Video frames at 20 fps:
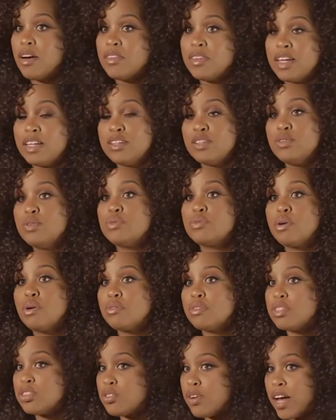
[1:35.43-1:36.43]
and then that you throw
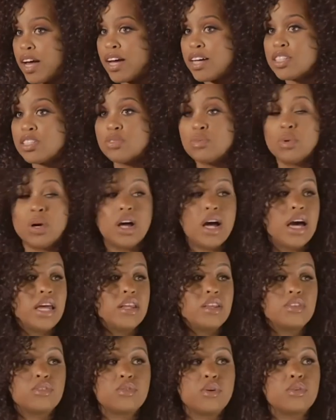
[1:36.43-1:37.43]
in the trash. Well, I
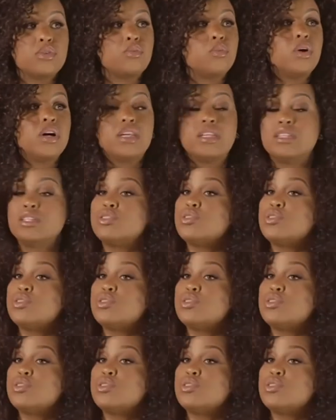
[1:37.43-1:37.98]
didn't throw the one in the